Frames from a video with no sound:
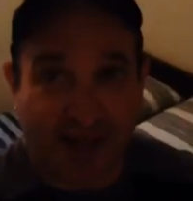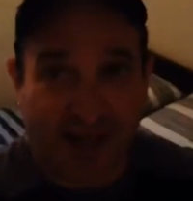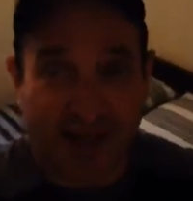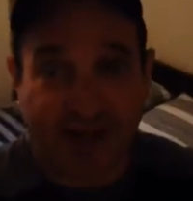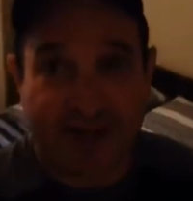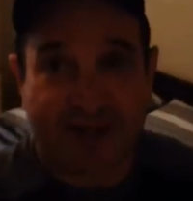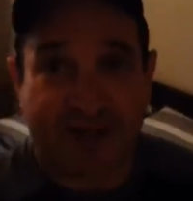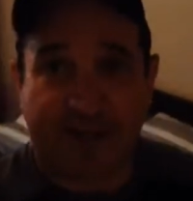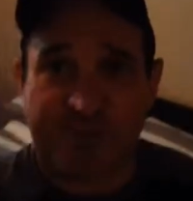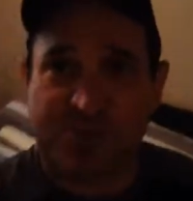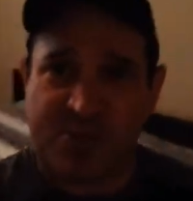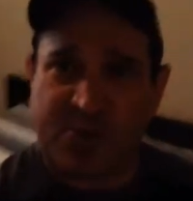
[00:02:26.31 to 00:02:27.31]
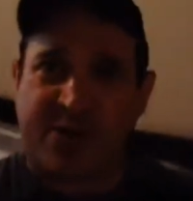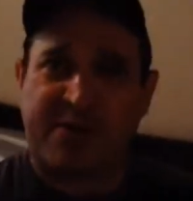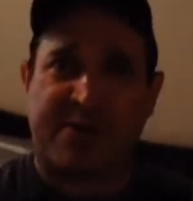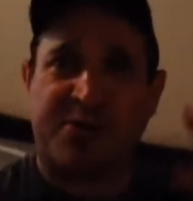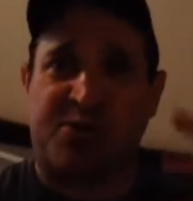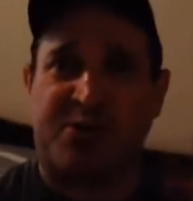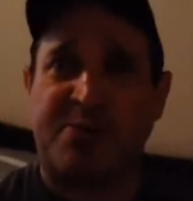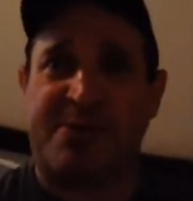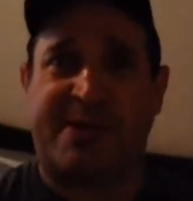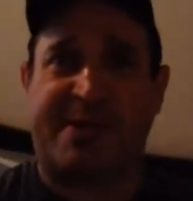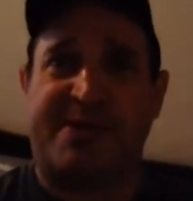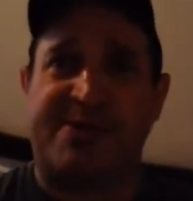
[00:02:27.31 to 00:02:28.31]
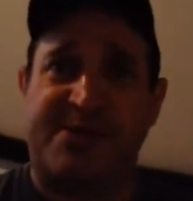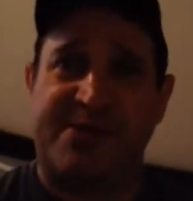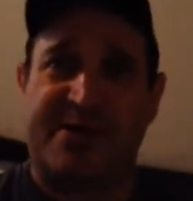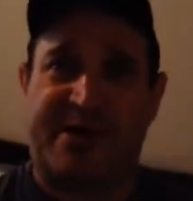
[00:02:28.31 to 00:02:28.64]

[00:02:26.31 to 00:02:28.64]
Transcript: And um, you're welcome to join me. You should